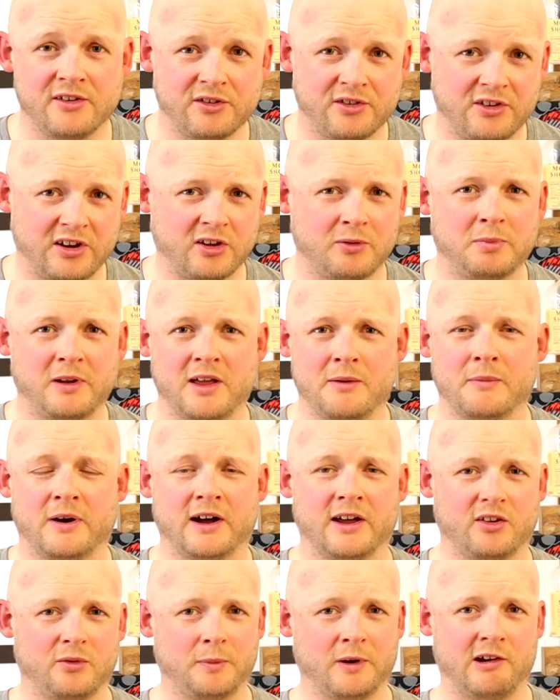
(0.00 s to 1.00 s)
just explain
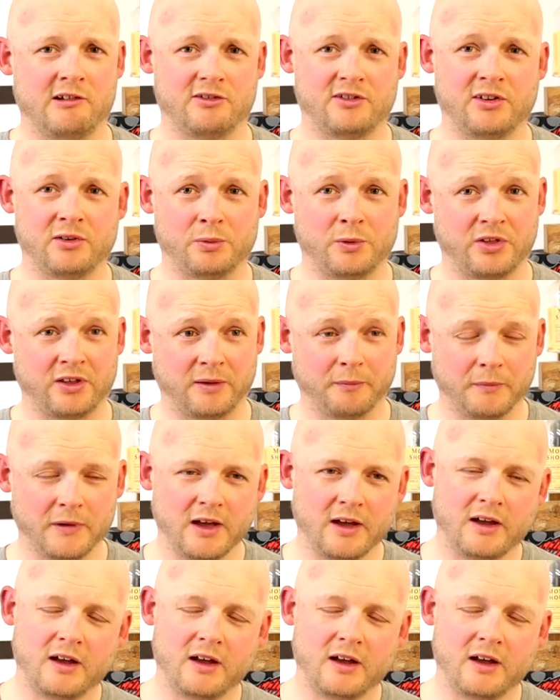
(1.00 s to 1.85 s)
my experiences with it,